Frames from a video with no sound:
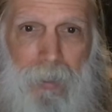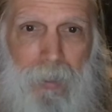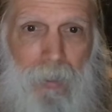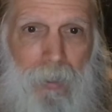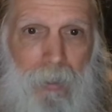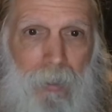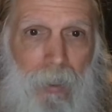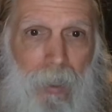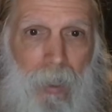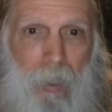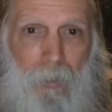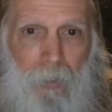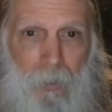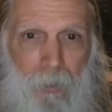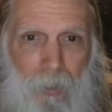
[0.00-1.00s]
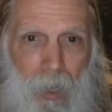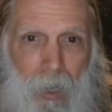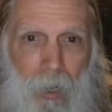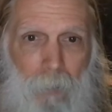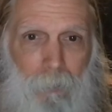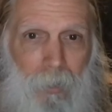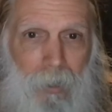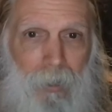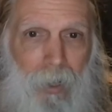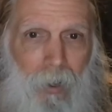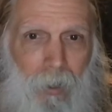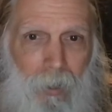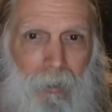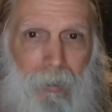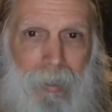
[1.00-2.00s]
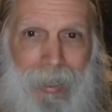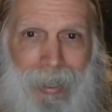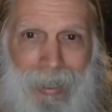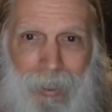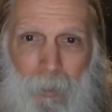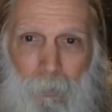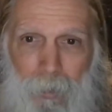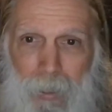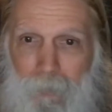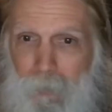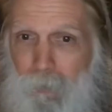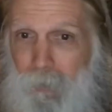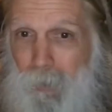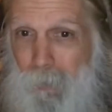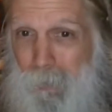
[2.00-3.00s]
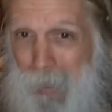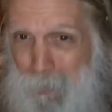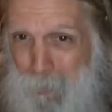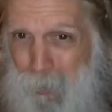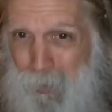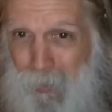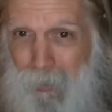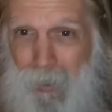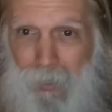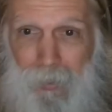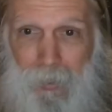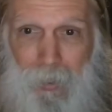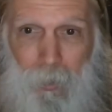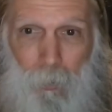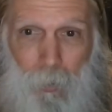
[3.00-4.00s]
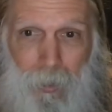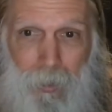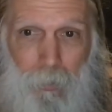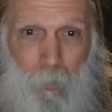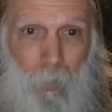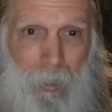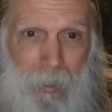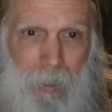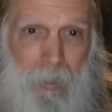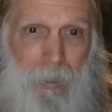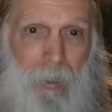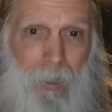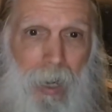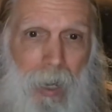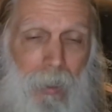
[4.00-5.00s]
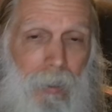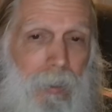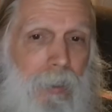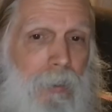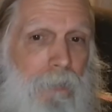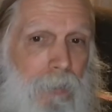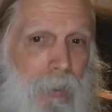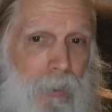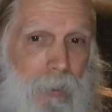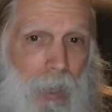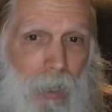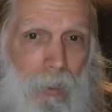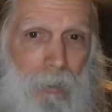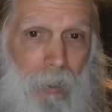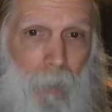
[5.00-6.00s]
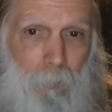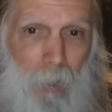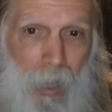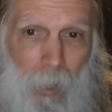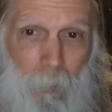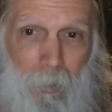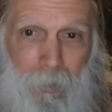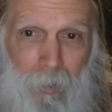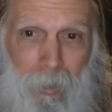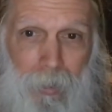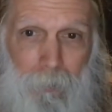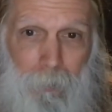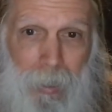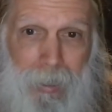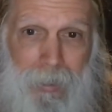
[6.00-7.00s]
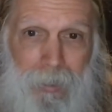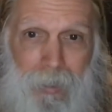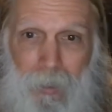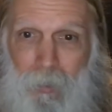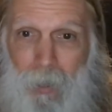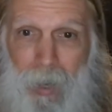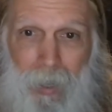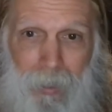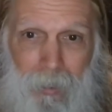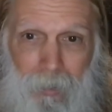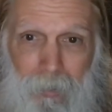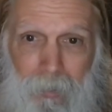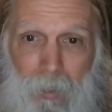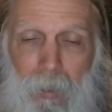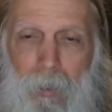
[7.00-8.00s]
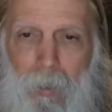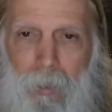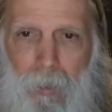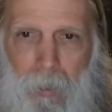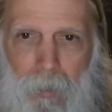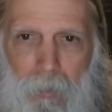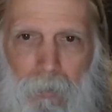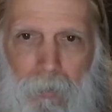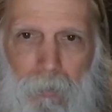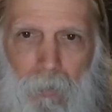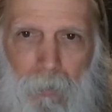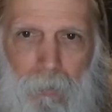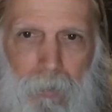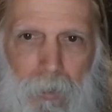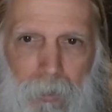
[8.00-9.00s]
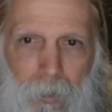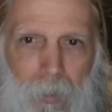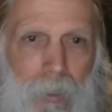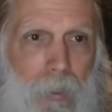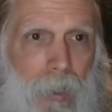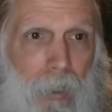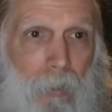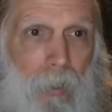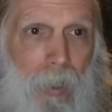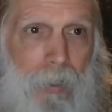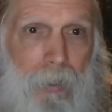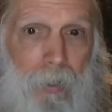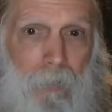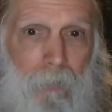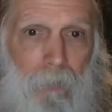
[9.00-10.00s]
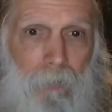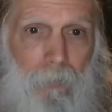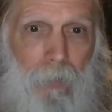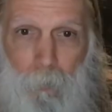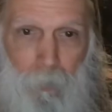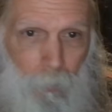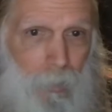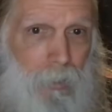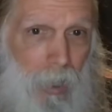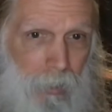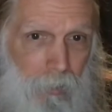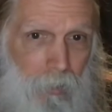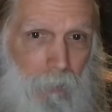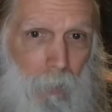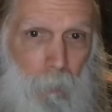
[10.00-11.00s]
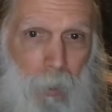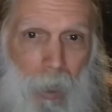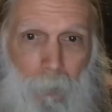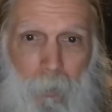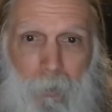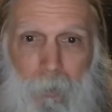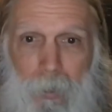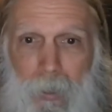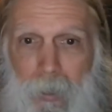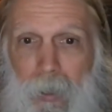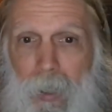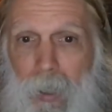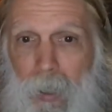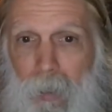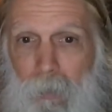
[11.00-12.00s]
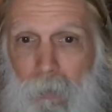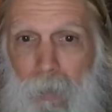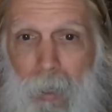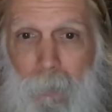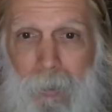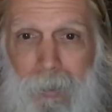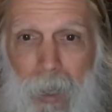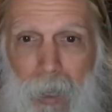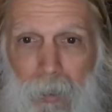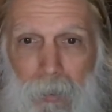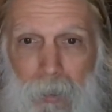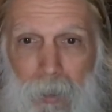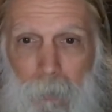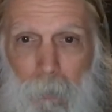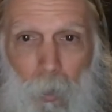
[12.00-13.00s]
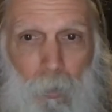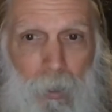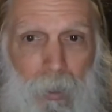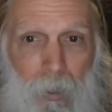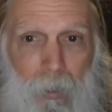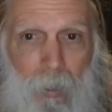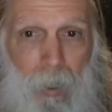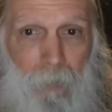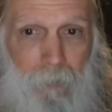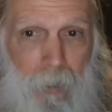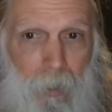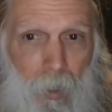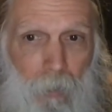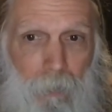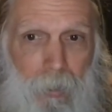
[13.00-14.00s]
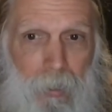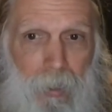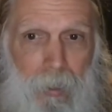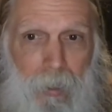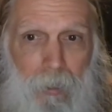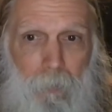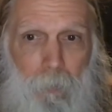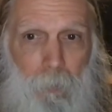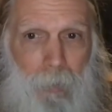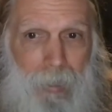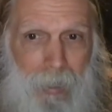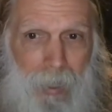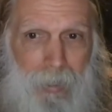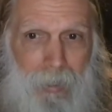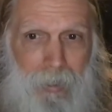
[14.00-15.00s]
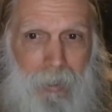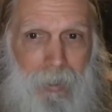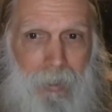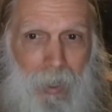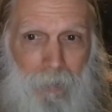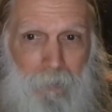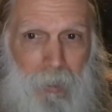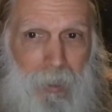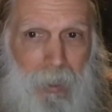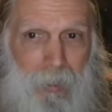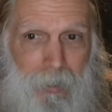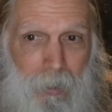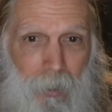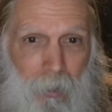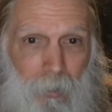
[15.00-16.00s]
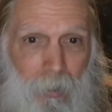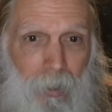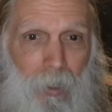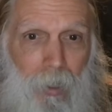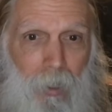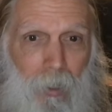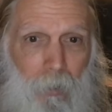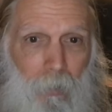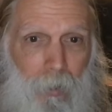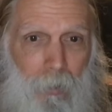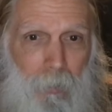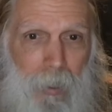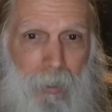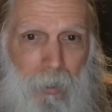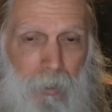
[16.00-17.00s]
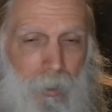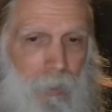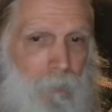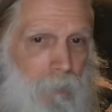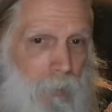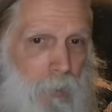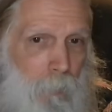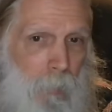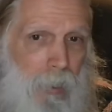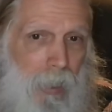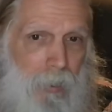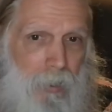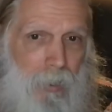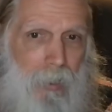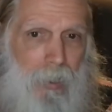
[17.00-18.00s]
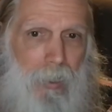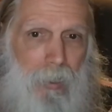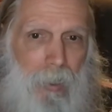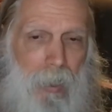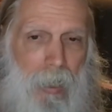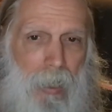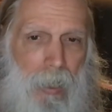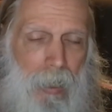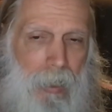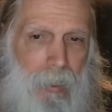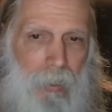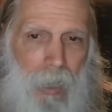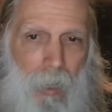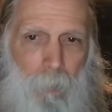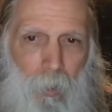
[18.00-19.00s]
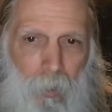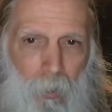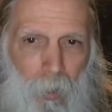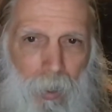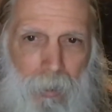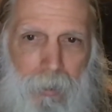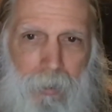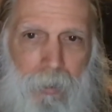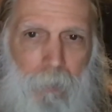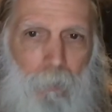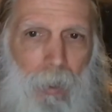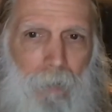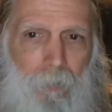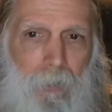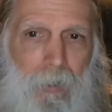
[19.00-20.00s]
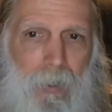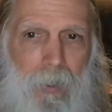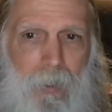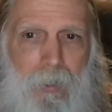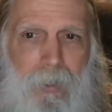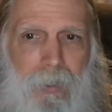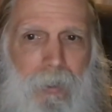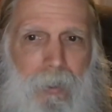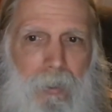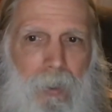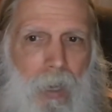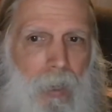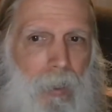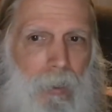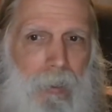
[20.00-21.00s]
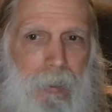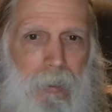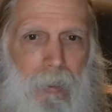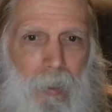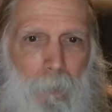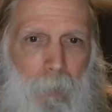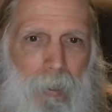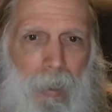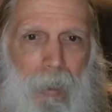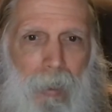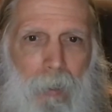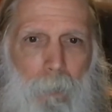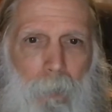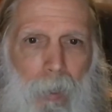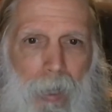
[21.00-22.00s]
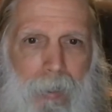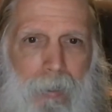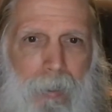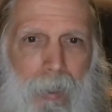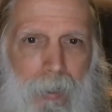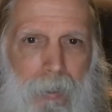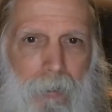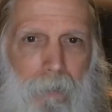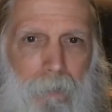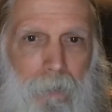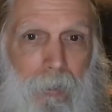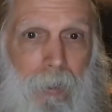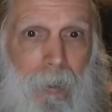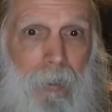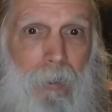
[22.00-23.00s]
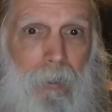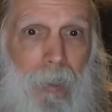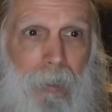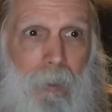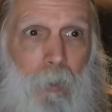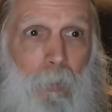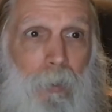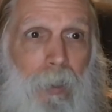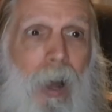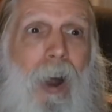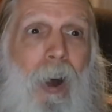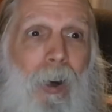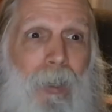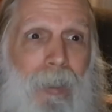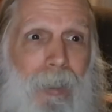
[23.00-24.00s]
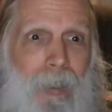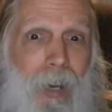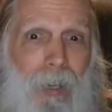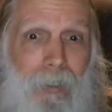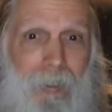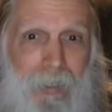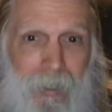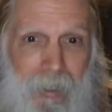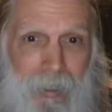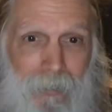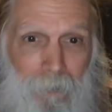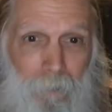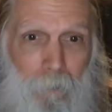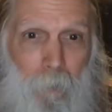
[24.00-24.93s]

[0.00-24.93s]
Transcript: vision, to the time that hardly anyone even remembered that there was once a college of syntonic optometry based in Ohio, it only took a generation. When Doctor of Optometry Raymond Gottlieb, OD, FCOVD, PhD, FCSO, was researching for his PhD, he came across some references to syntonics and began a process of intellectual archaeology.